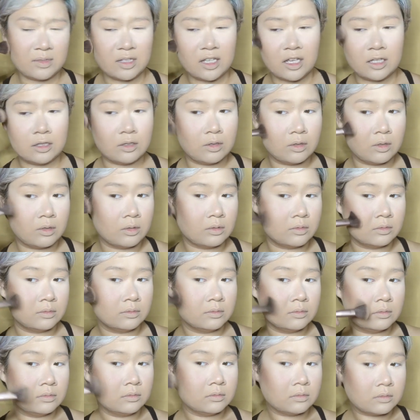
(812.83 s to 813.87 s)
I don't know.
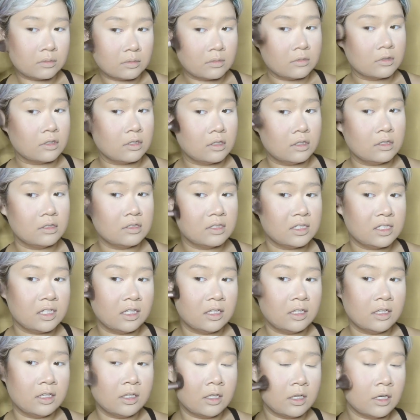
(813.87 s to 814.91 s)
You'll see
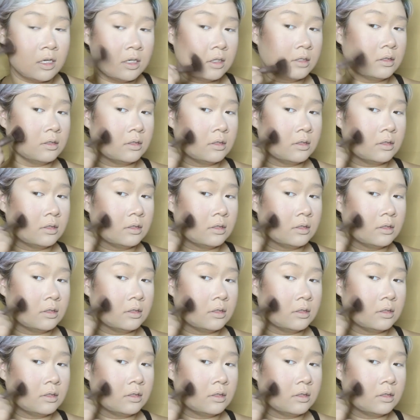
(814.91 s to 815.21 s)
later.